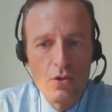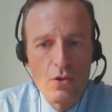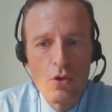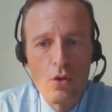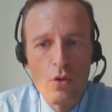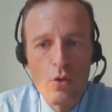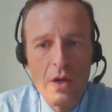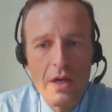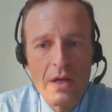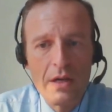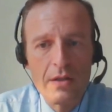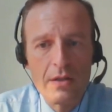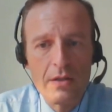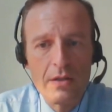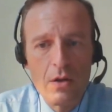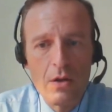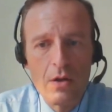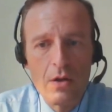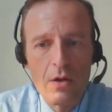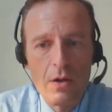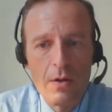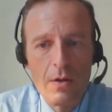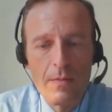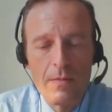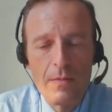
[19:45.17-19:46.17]
during
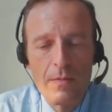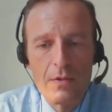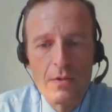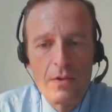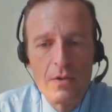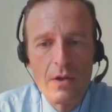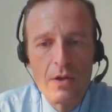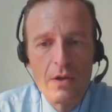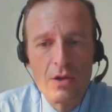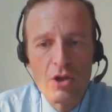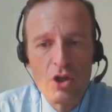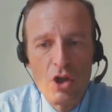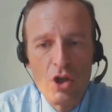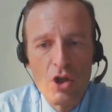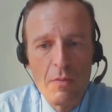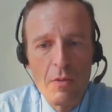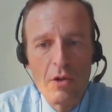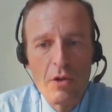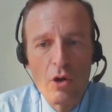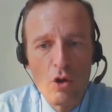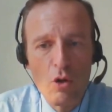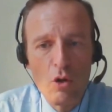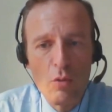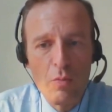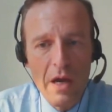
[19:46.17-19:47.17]
the German
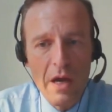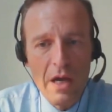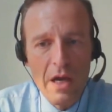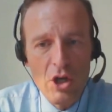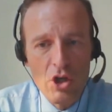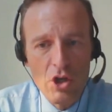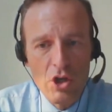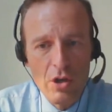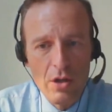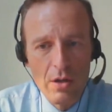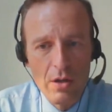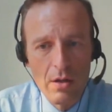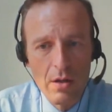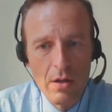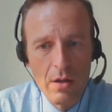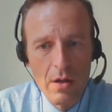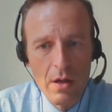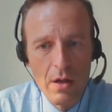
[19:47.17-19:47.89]
occupation